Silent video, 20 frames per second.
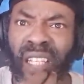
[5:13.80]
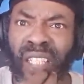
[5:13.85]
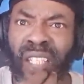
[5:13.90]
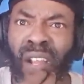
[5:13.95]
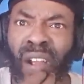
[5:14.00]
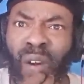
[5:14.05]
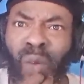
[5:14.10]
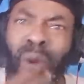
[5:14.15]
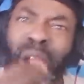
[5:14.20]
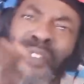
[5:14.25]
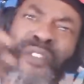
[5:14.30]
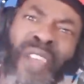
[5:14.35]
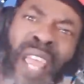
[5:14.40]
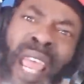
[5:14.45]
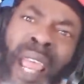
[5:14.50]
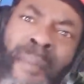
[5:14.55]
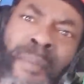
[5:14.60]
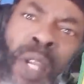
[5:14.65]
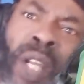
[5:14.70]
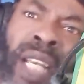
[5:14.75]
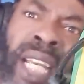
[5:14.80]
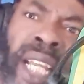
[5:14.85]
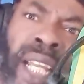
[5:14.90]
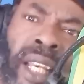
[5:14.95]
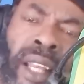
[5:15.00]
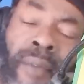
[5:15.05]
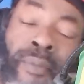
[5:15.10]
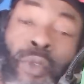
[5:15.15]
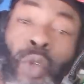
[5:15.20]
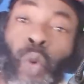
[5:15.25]
So I have to
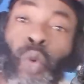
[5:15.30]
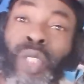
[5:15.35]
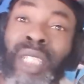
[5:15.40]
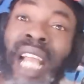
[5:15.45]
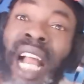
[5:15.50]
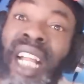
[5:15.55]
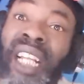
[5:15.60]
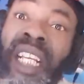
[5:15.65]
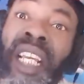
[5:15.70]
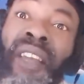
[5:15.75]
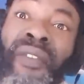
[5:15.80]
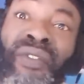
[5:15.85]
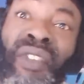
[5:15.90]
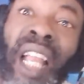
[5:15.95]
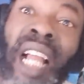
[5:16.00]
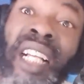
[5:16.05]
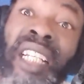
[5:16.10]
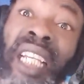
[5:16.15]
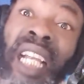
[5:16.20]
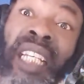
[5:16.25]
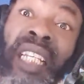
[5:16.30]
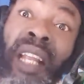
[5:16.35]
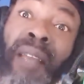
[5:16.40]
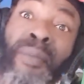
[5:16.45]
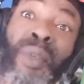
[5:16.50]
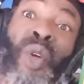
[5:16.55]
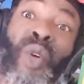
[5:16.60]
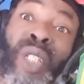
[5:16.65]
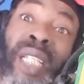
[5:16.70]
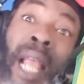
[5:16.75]
emulate them youth and give thanks, and
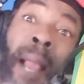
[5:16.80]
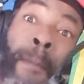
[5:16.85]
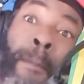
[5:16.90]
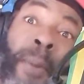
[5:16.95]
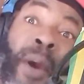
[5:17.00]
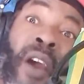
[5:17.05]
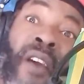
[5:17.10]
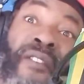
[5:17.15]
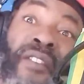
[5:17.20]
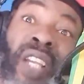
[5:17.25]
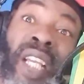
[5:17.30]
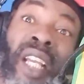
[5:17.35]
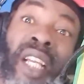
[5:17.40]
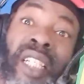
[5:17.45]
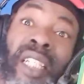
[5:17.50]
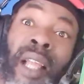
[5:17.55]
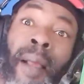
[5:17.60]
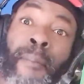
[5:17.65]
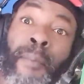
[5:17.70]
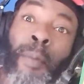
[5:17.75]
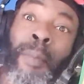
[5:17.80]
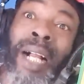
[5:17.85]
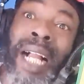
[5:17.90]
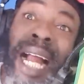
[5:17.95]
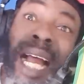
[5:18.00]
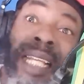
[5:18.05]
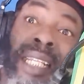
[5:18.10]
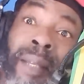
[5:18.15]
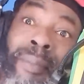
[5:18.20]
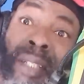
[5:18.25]
them youth a perfect example
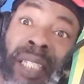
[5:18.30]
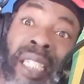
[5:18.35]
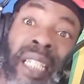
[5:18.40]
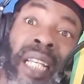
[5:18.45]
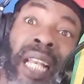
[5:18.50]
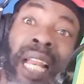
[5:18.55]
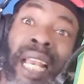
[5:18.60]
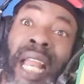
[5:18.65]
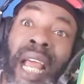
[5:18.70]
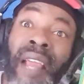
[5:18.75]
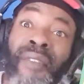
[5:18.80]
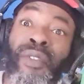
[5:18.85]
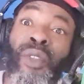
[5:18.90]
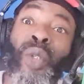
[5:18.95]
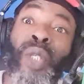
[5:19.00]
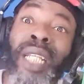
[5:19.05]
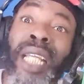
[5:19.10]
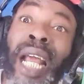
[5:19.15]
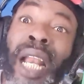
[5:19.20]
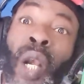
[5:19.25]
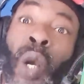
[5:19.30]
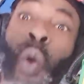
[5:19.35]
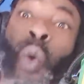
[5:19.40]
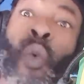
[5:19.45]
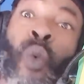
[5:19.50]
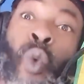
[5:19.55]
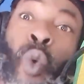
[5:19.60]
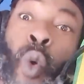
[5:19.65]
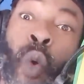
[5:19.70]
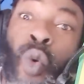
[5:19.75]
because them still alive today and
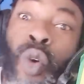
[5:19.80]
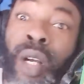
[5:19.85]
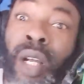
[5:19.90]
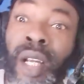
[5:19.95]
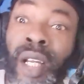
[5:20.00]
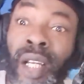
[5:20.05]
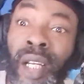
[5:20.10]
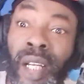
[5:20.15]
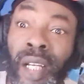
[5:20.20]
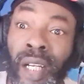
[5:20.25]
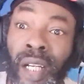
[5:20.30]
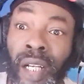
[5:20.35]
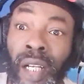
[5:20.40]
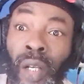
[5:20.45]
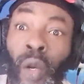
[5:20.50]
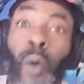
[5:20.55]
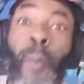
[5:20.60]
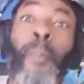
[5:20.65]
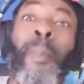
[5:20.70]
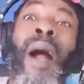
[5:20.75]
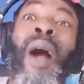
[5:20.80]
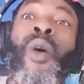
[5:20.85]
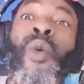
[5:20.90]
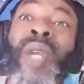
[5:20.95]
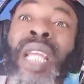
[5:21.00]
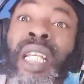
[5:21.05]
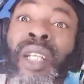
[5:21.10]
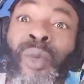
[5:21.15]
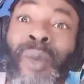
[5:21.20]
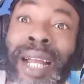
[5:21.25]
look good. Look past
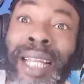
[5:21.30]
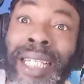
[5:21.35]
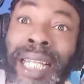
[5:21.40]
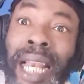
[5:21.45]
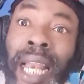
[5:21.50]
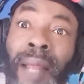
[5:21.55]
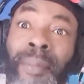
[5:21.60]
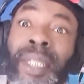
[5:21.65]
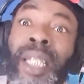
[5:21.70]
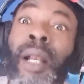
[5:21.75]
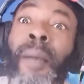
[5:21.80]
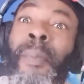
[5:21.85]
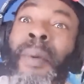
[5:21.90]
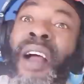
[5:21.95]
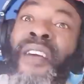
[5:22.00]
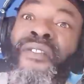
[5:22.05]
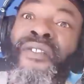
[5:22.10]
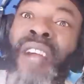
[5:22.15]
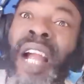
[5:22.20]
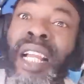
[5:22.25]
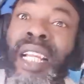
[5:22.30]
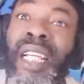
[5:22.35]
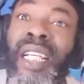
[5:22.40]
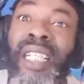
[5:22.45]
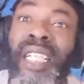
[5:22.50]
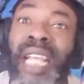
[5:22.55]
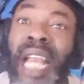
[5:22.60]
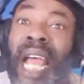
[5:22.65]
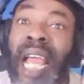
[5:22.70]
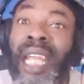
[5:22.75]
Wayne Wonder life. So look past Frankie
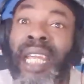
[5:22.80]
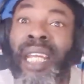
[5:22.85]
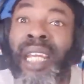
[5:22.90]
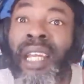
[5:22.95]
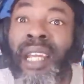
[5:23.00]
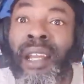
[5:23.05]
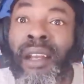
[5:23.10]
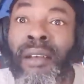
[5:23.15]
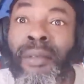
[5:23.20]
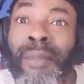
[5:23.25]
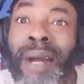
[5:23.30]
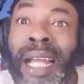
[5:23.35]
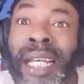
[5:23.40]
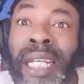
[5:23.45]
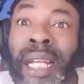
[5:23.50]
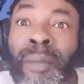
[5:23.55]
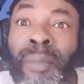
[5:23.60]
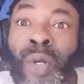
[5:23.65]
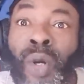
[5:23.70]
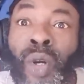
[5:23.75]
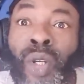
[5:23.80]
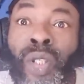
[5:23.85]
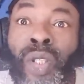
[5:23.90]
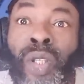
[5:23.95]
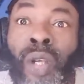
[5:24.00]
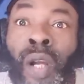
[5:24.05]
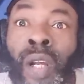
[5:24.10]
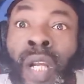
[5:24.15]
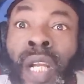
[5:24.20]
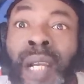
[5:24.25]
Sly. The man them look
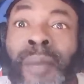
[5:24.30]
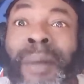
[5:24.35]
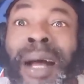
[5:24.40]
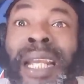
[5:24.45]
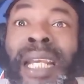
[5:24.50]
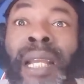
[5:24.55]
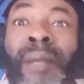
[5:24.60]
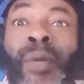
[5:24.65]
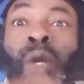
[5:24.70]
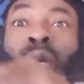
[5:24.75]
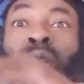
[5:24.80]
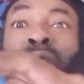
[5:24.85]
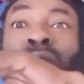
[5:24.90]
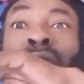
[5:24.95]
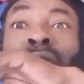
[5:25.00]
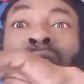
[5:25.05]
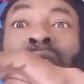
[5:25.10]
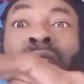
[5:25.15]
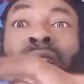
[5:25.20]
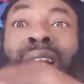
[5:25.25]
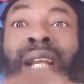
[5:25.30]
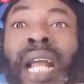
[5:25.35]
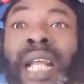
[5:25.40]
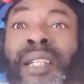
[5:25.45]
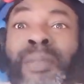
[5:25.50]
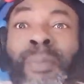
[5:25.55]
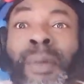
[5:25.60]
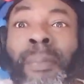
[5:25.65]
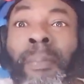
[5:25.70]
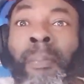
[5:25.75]
so young
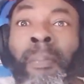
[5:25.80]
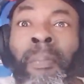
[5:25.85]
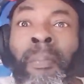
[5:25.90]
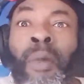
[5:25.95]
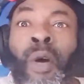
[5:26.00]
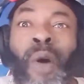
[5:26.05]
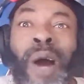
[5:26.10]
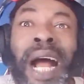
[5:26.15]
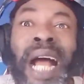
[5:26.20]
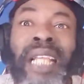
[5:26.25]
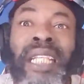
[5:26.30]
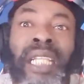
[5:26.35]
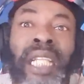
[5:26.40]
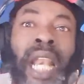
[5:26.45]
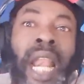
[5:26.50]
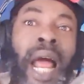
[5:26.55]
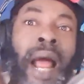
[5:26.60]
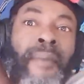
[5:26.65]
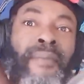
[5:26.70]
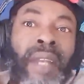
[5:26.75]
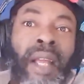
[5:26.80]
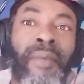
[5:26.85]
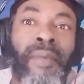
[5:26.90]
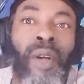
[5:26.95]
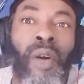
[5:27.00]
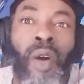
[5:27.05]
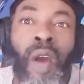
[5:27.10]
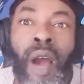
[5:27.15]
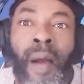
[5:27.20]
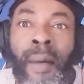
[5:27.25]
that me want to slap them
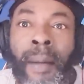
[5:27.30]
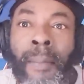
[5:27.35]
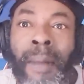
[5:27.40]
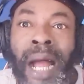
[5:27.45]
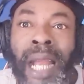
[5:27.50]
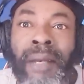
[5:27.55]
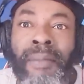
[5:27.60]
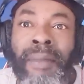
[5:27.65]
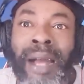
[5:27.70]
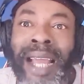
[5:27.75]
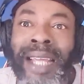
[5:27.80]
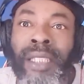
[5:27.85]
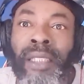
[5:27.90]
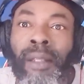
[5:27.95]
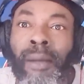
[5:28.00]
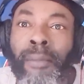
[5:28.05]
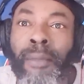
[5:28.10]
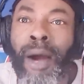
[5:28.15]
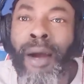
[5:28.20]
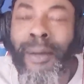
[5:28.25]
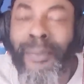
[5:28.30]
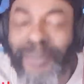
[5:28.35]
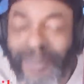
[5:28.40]
the way I'm a bad mind up.